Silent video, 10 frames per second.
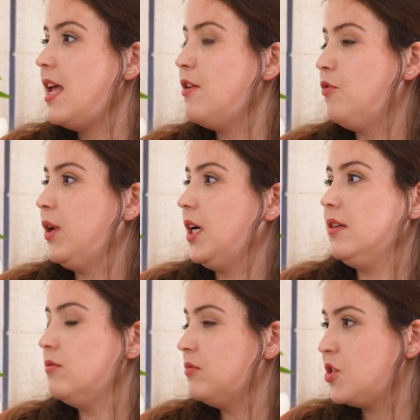if
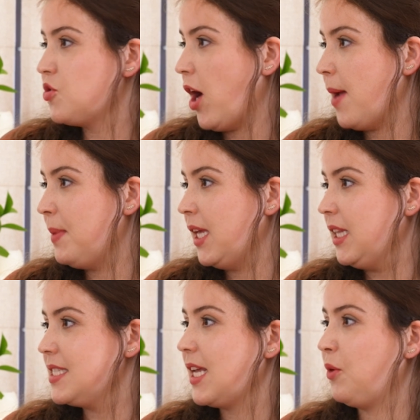we're describing
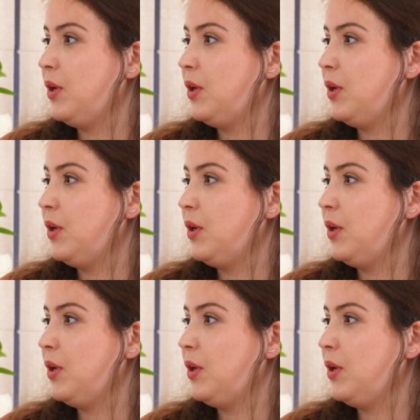this like